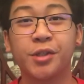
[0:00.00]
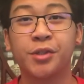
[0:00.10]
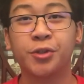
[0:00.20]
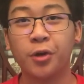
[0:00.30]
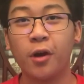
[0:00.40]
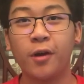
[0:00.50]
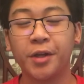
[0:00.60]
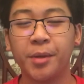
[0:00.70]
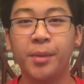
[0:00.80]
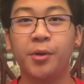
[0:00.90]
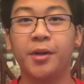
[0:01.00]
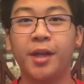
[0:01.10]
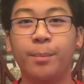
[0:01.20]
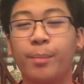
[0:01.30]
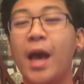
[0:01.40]
strong community
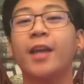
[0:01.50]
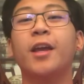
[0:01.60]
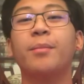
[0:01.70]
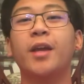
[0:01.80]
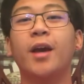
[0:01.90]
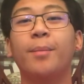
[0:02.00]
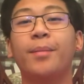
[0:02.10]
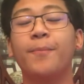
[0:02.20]
backing me up